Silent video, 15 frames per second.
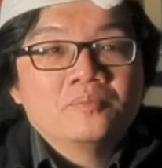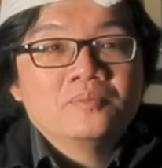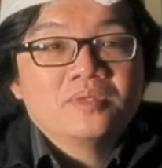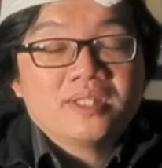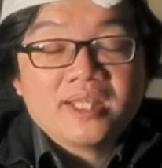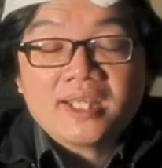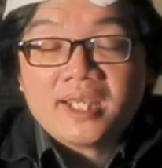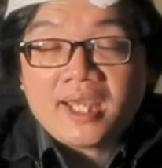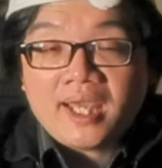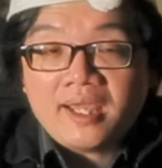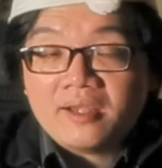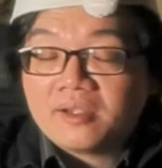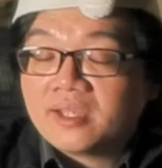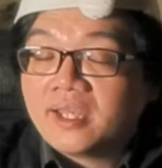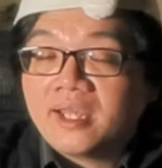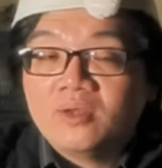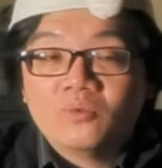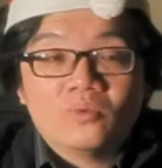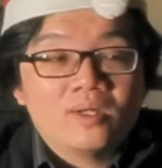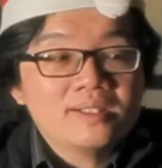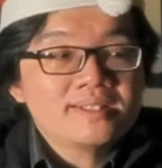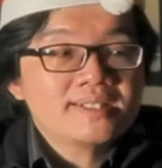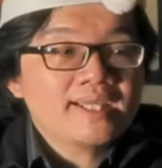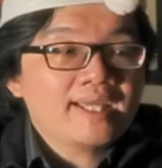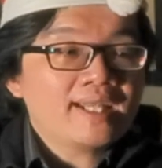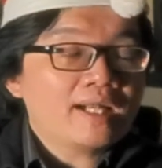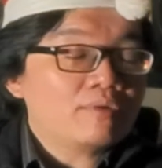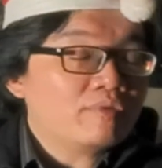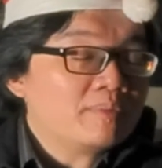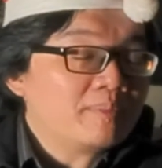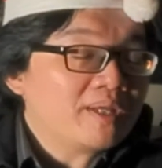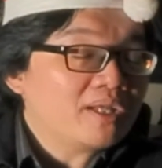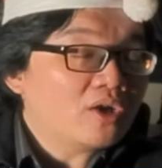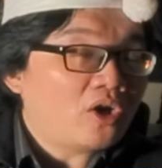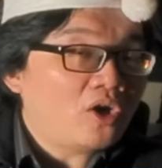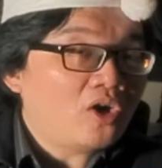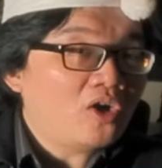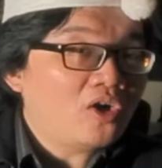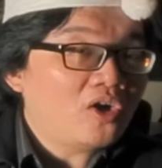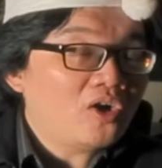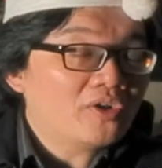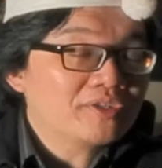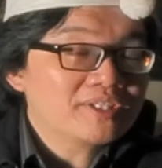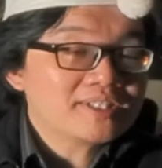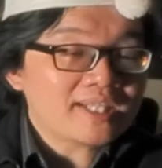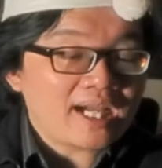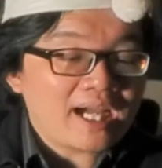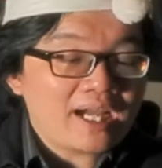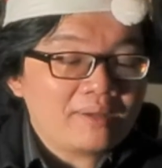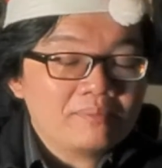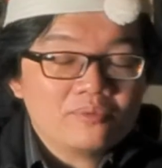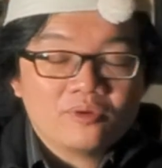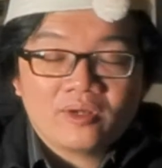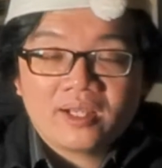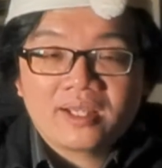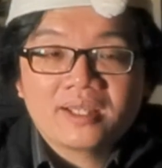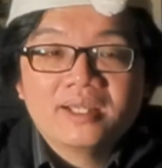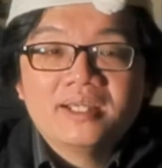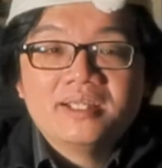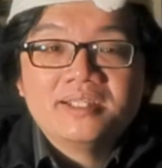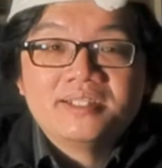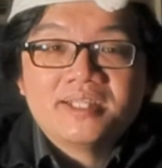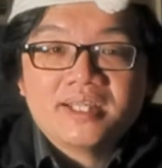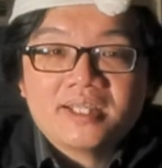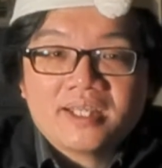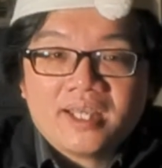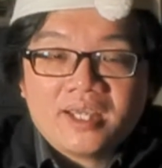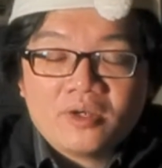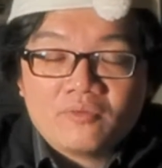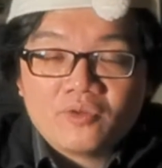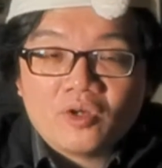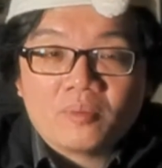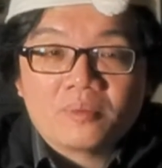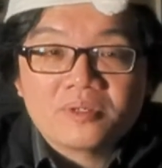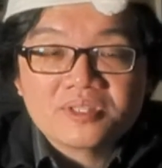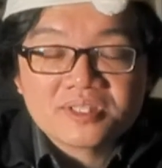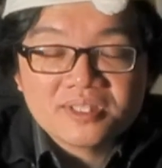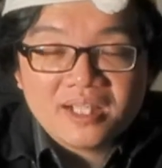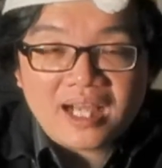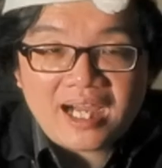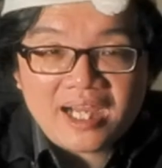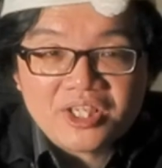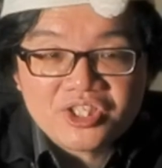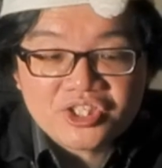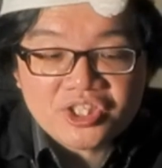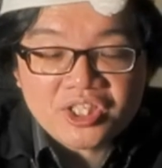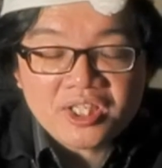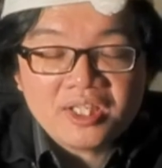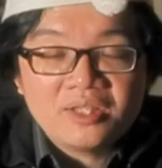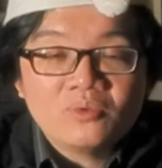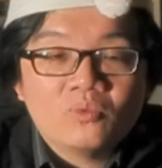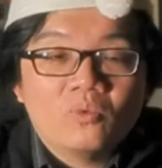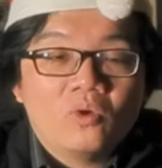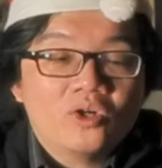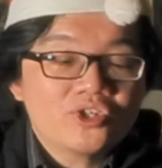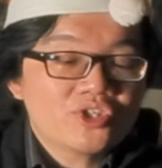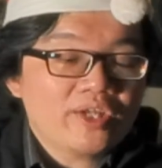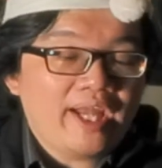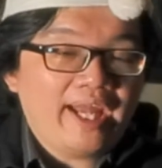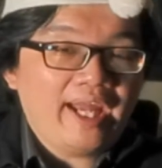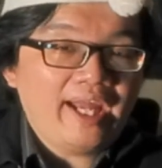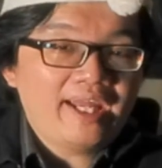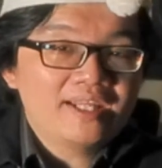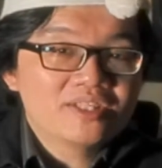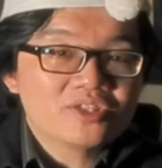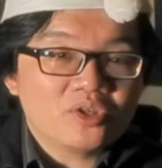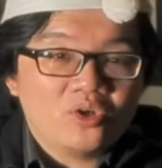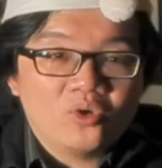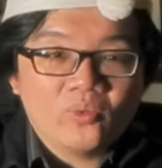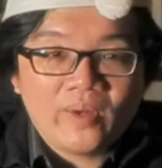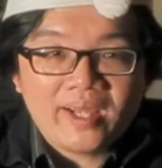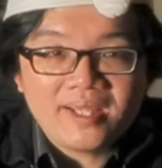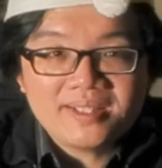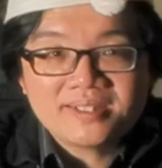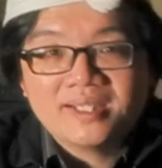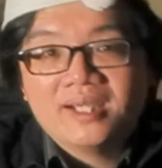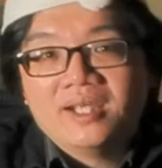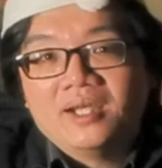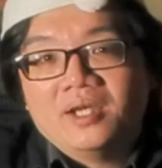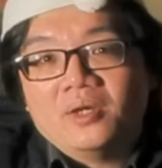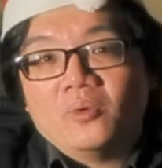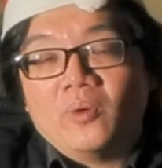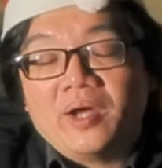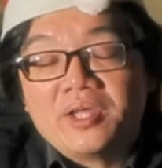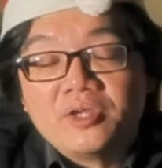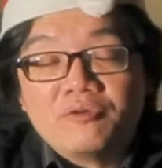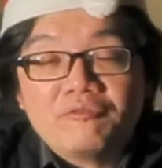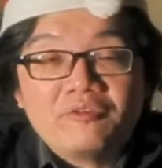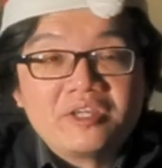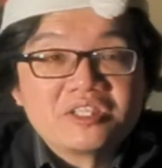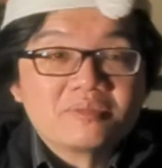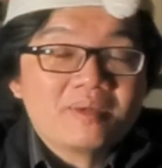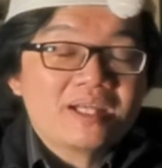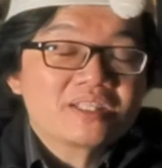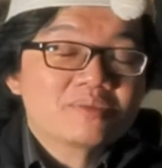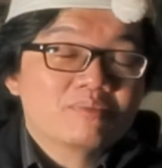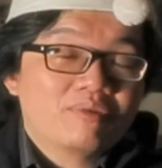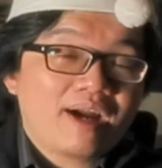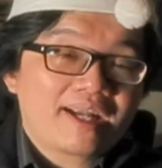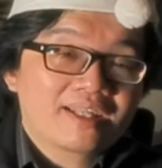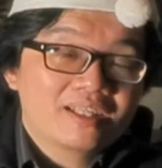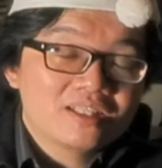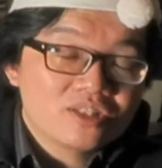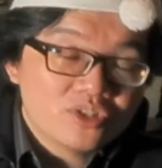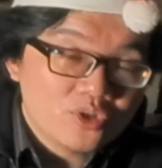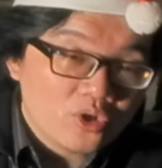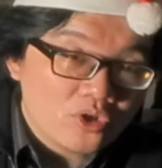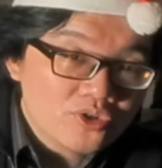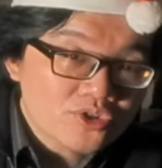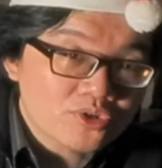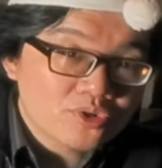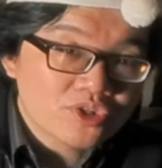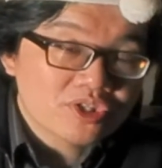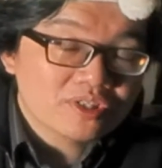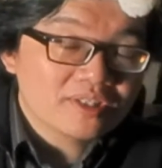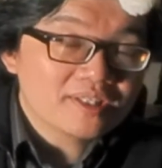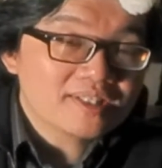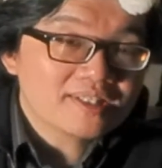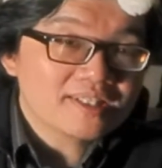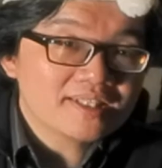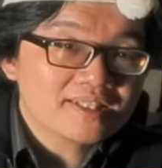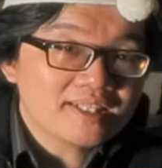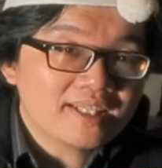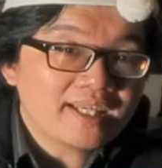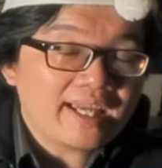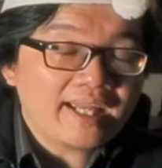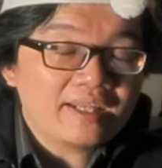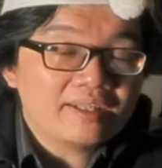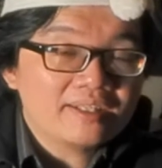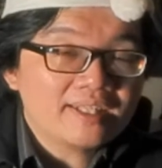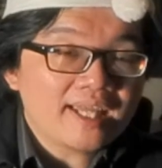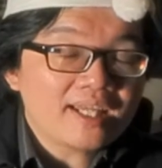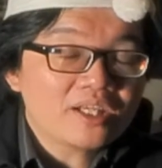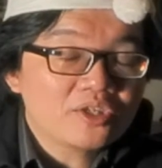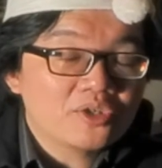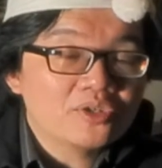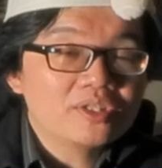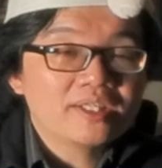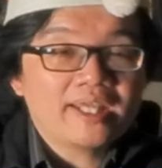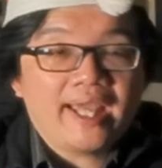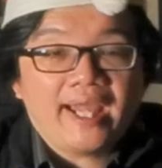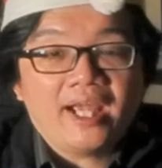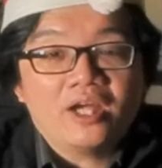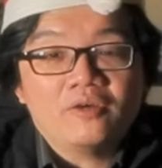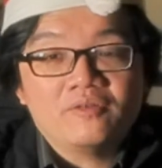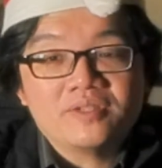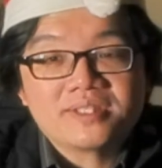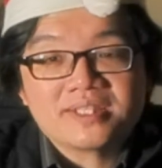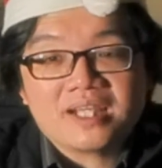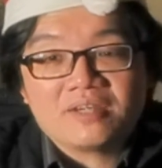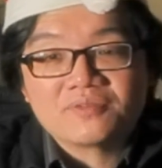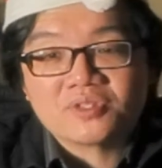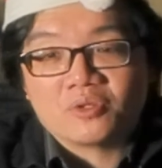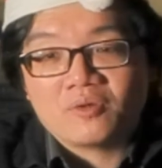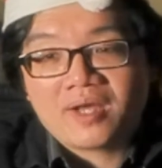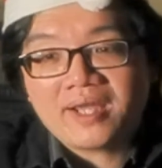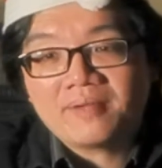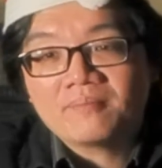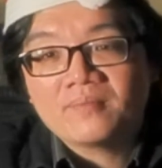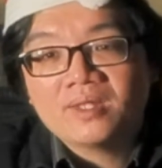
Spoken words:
Take care again, once again, I repeat all the time, right? Take care of your personal hygiene, wash your hands always, wear your face mask, practice your social distancing, and take good care of yourselves, all right?